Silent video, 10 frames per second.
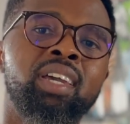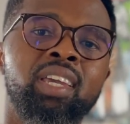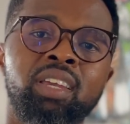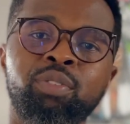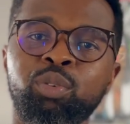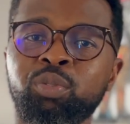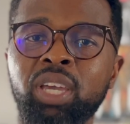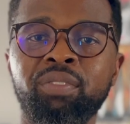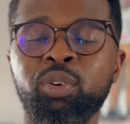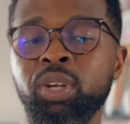If you've
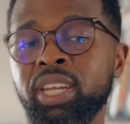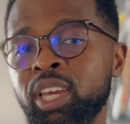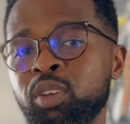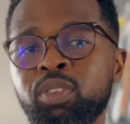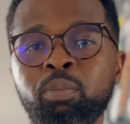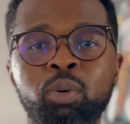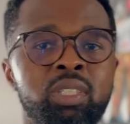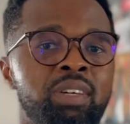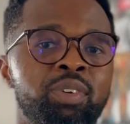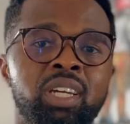ever read any of the books
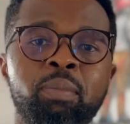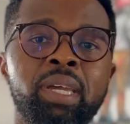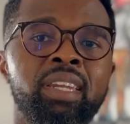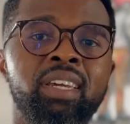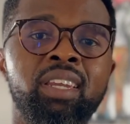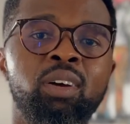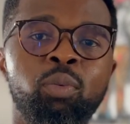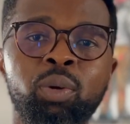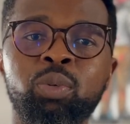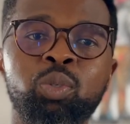I've recommended,
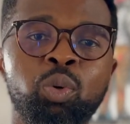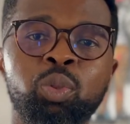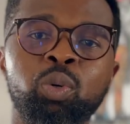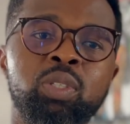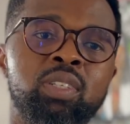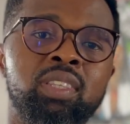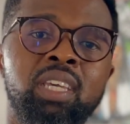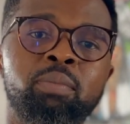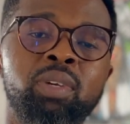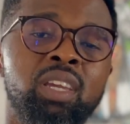what was your thoughts on them?